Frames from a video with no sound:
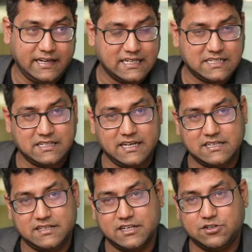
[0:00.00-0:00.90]
Yes.
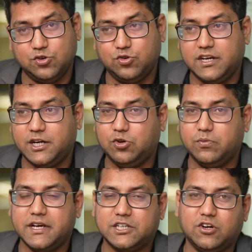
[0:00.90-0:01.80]
You need to
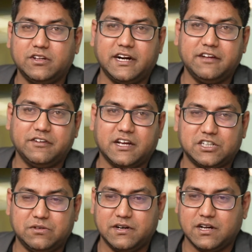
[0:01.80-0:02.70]
make sure that if a
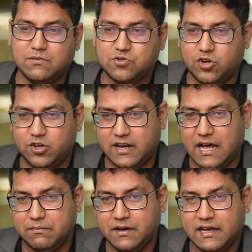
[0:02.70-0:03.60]
customer comes on your
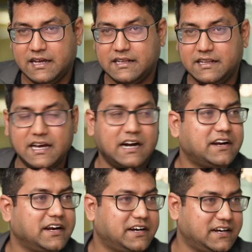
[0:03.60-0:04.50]
app, they are
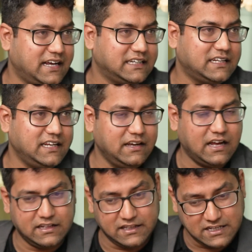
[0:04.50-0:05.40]
treated nicely.
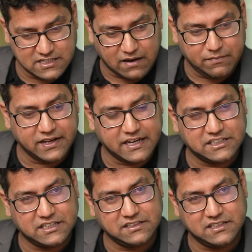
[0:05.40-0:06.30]
These
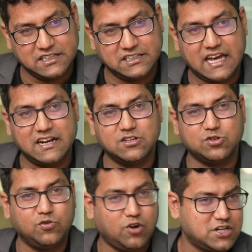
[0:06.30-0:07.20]
communications, these channels
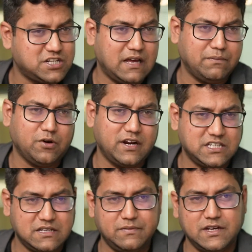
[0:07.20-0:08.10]
through WhatsApp or
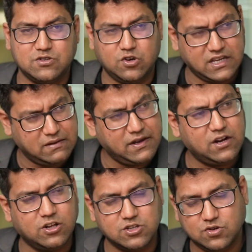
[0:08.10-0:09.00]
SMS or
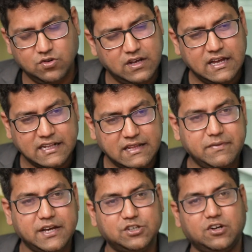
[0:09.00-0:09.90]
email also, they
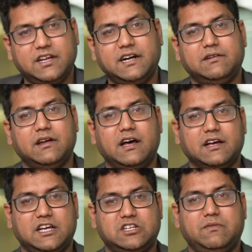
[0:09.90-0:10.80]
make sure that
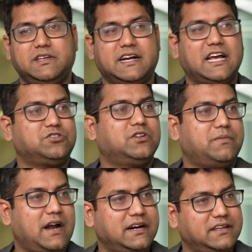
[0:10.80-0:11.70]
customer is attached to the
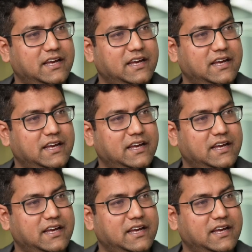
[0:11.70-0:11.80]
brand.